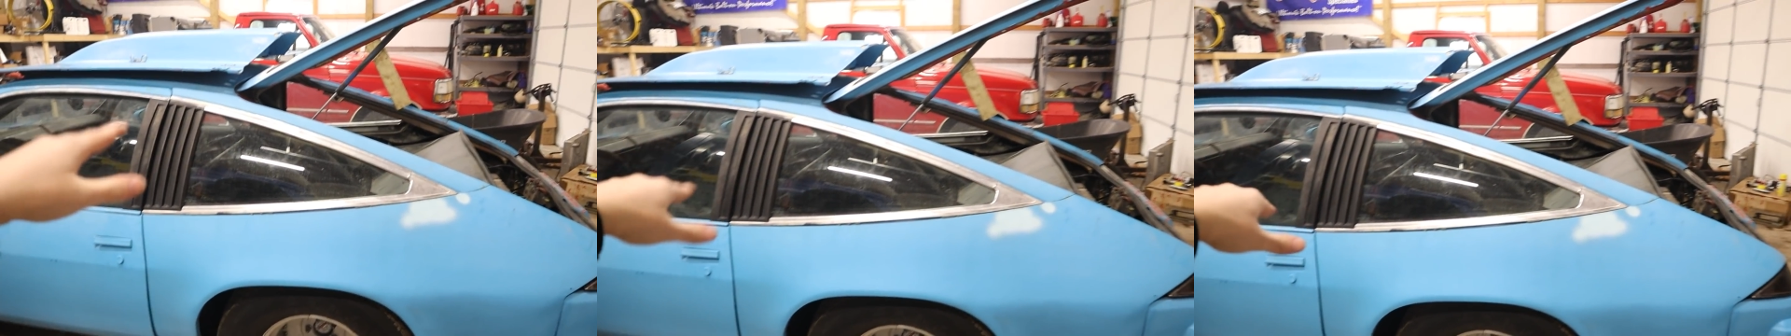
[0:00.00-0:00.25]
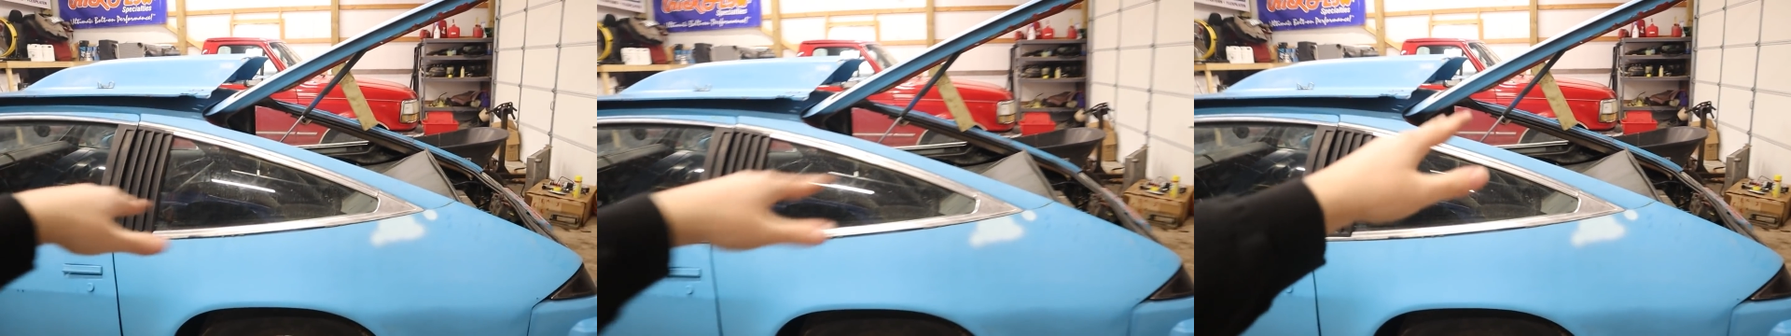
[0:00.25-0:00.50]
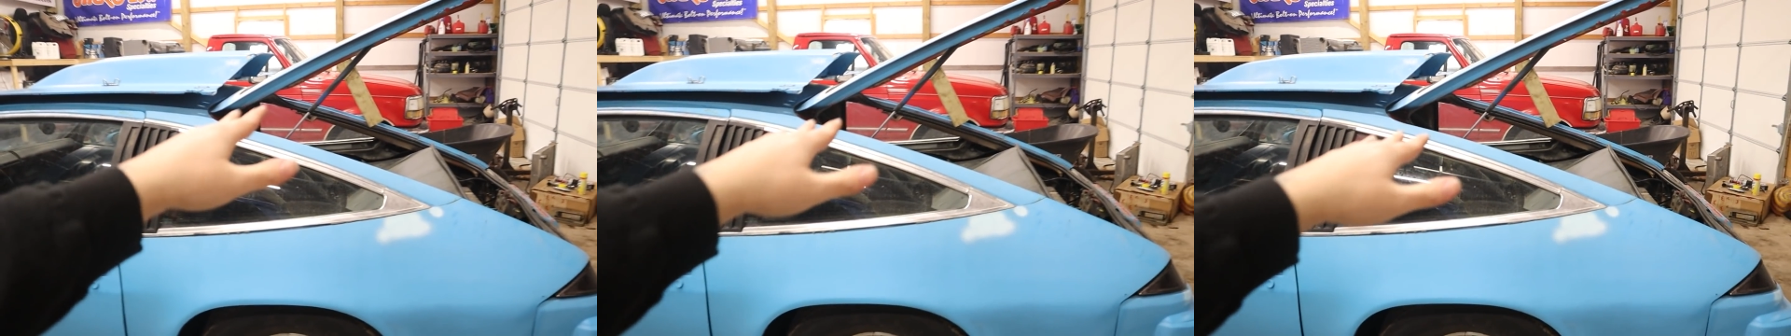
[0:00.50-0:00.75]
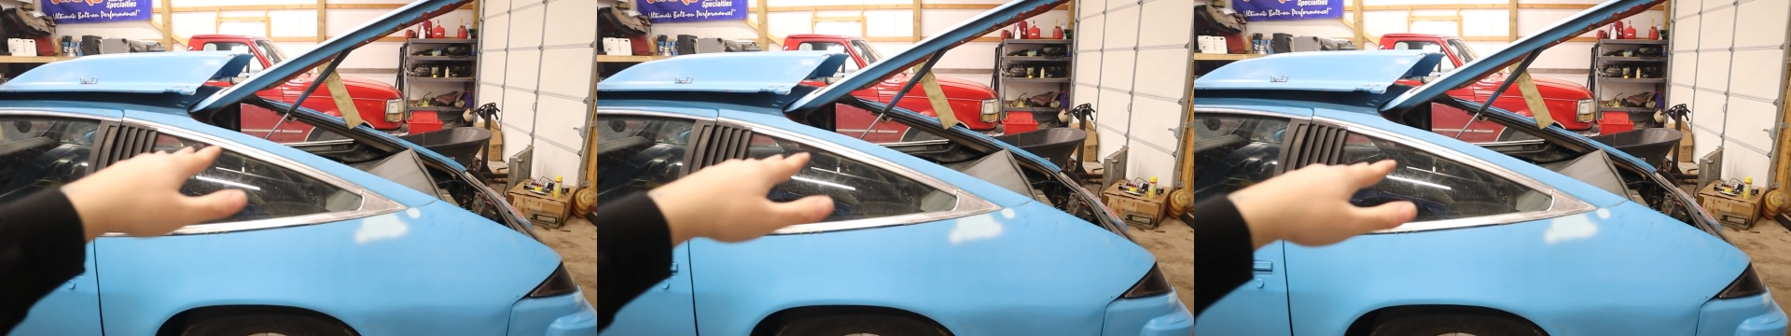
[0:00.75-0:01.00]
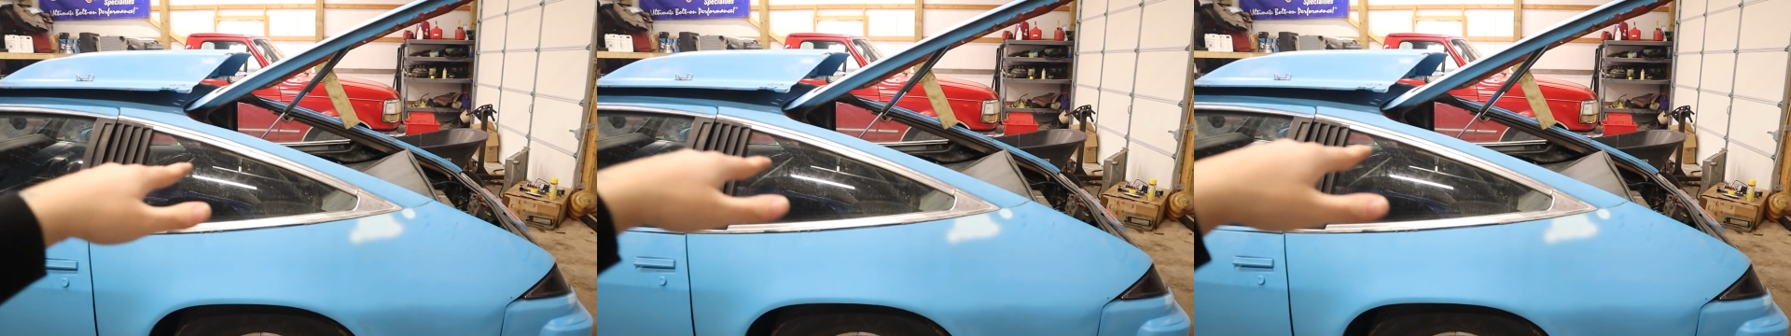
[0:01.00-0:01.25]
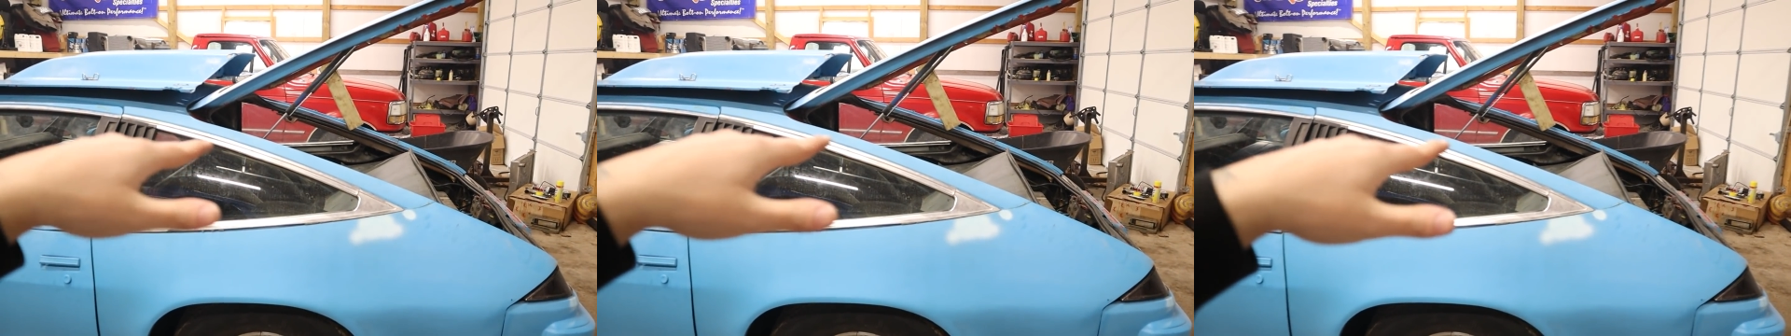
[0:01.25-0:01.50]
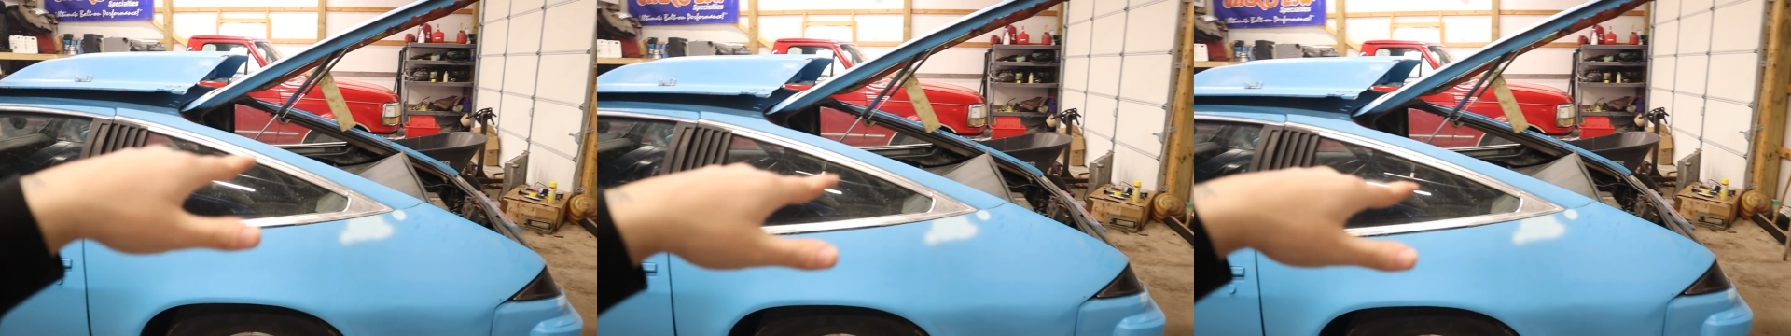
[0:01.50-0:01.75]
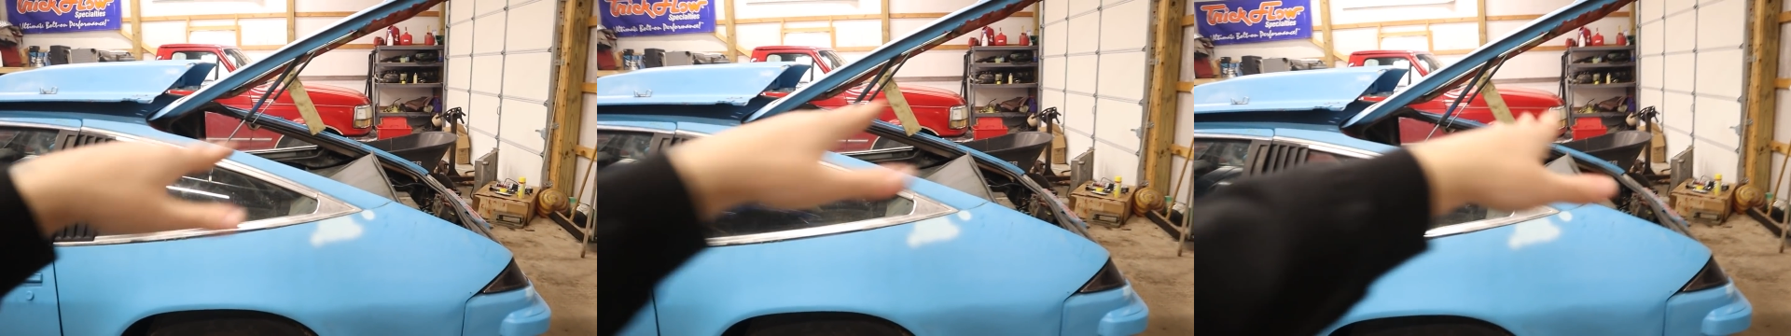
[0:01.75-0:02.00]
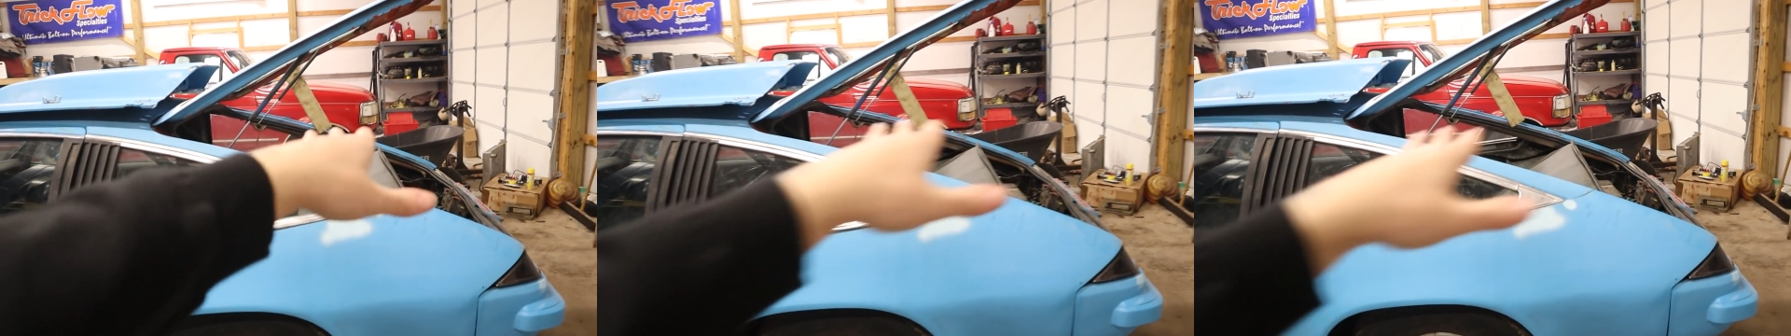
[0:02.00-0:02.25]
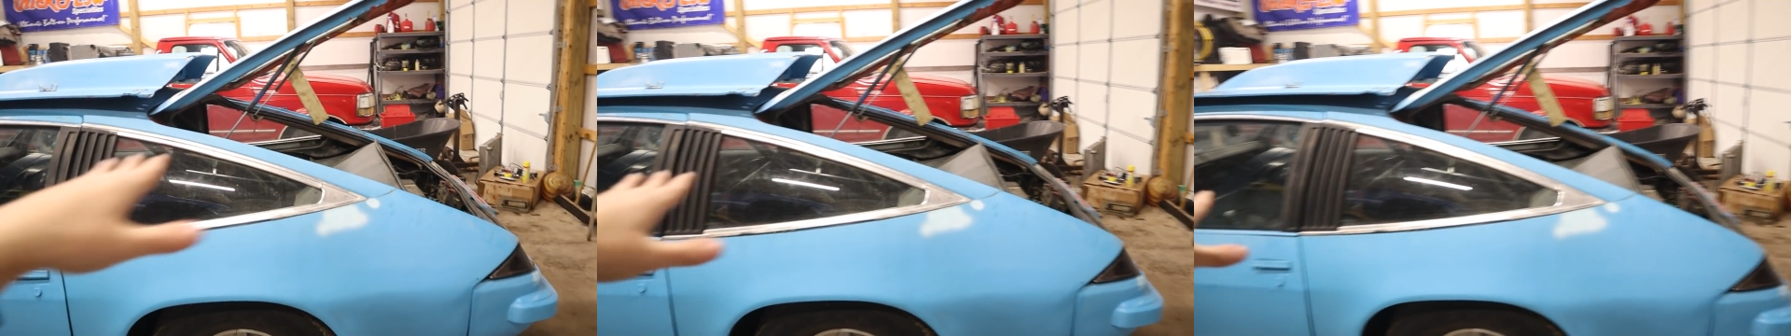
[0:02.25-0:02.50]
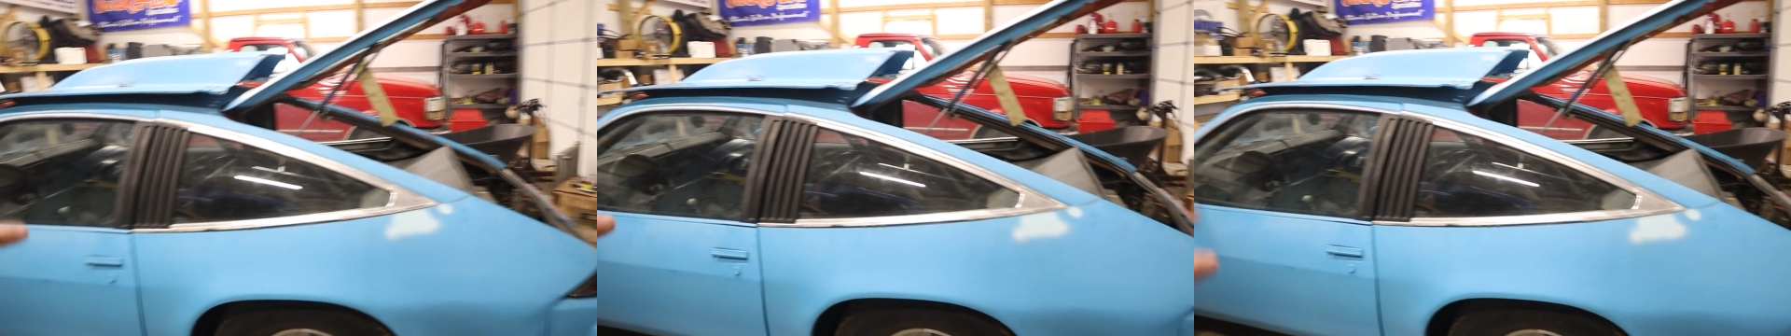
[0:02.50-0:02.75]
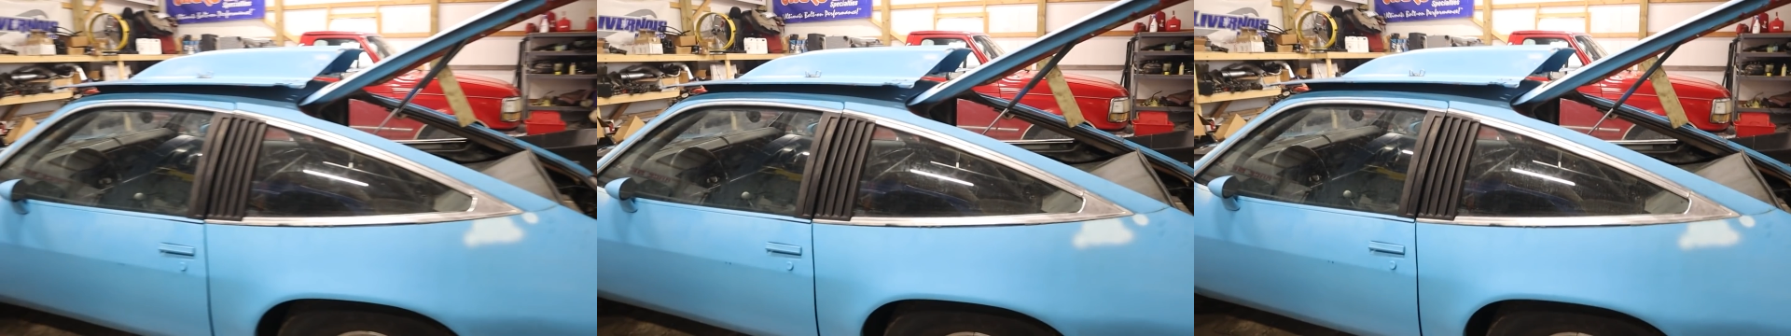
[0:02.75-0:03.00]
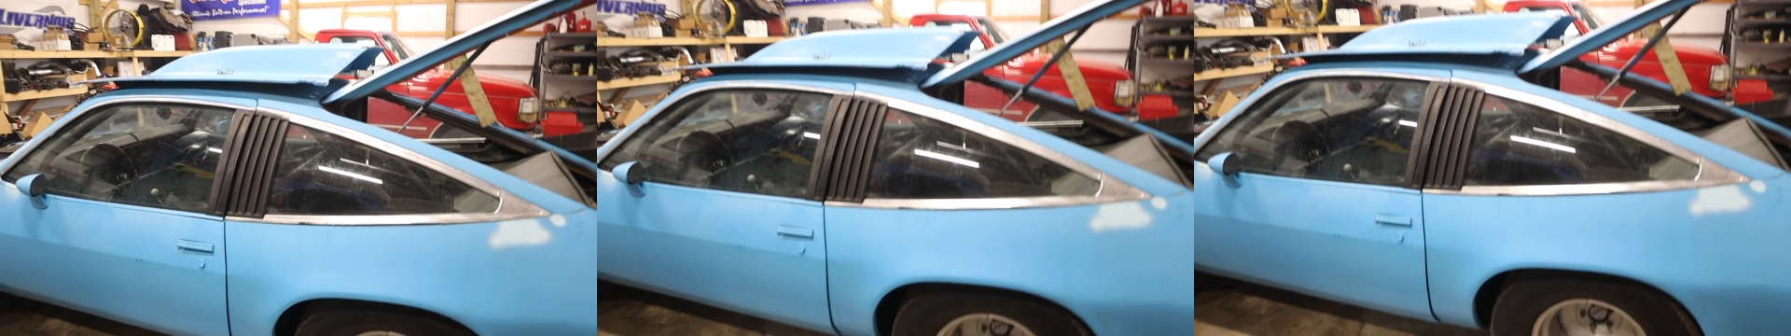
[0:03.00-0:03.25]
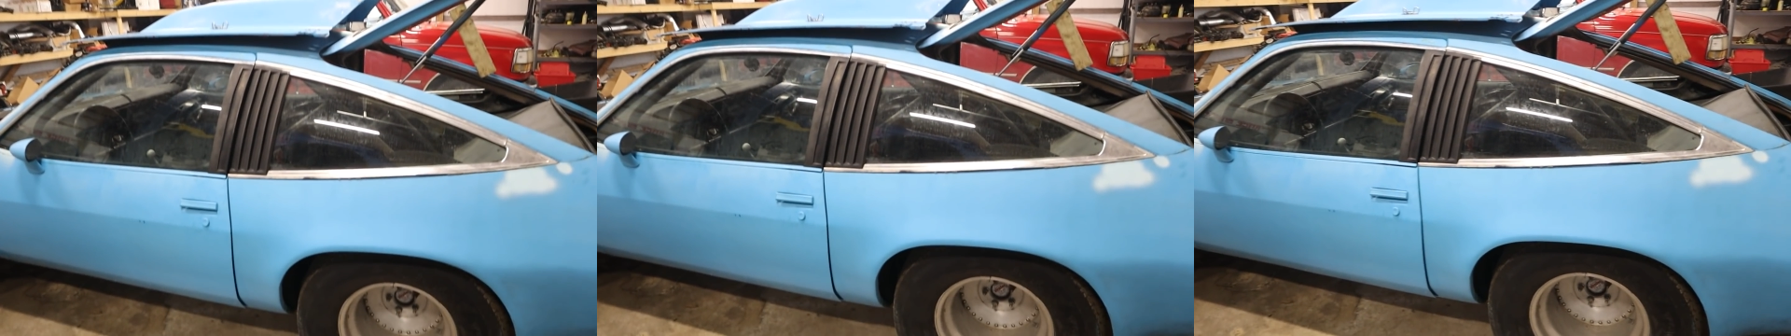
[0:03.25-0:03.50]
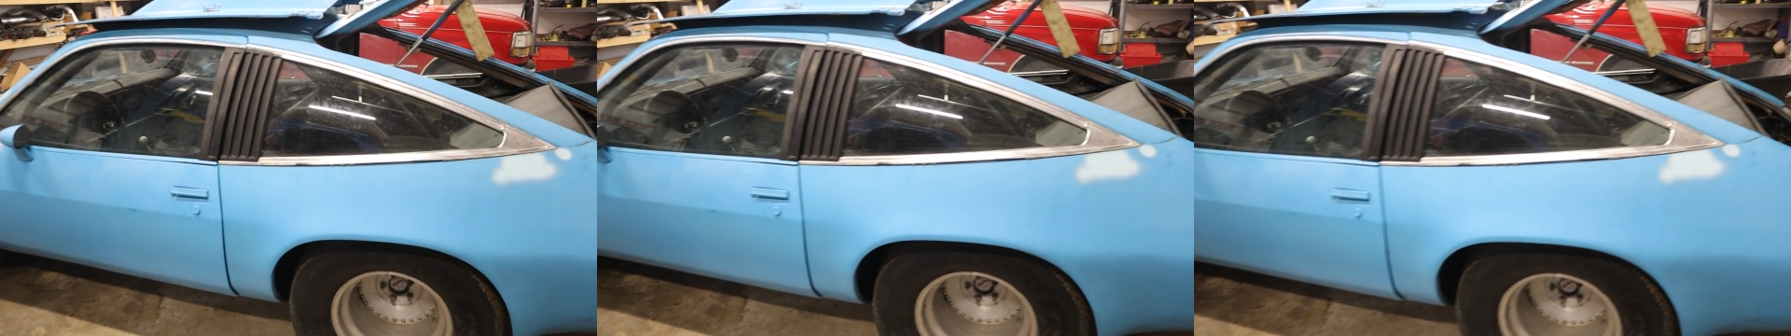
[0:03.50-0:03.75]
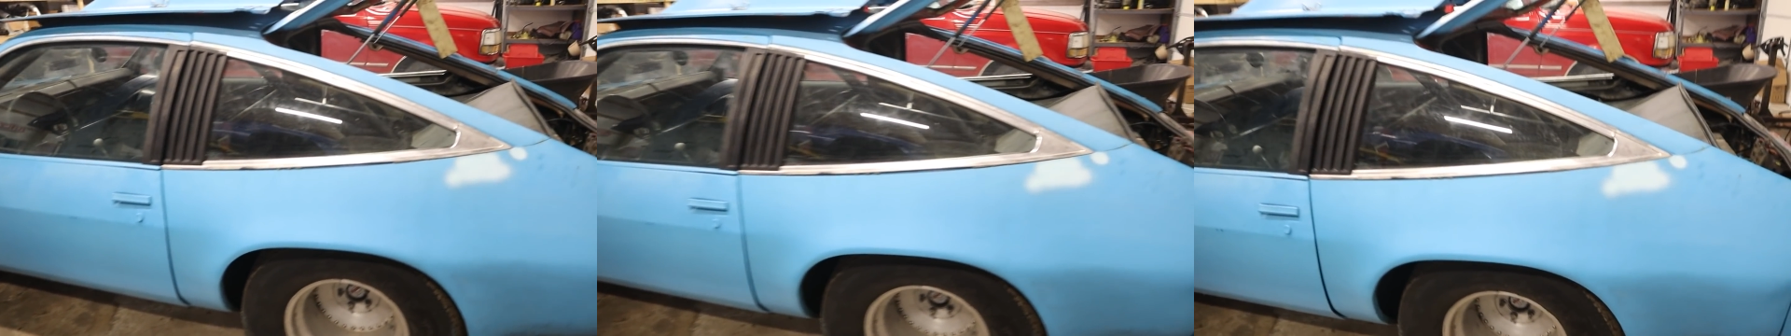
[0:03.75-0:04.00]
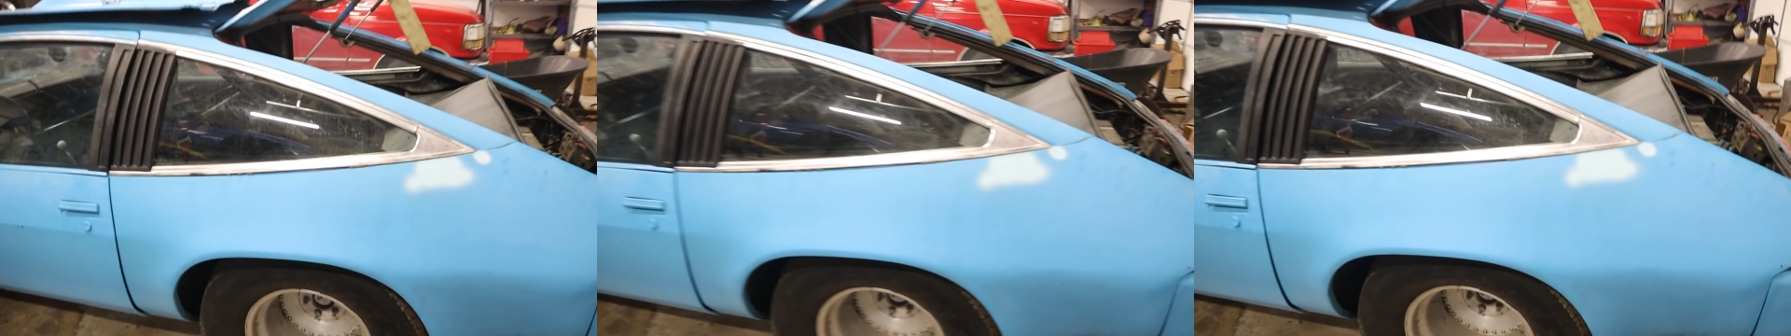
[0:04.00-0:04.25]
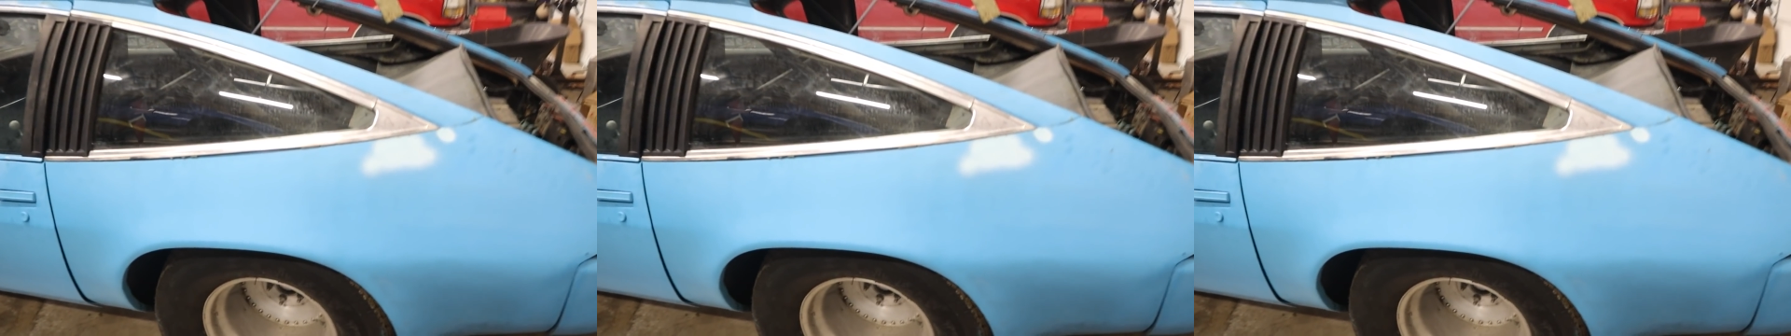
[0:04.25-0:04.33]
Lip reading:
(no speaker visible)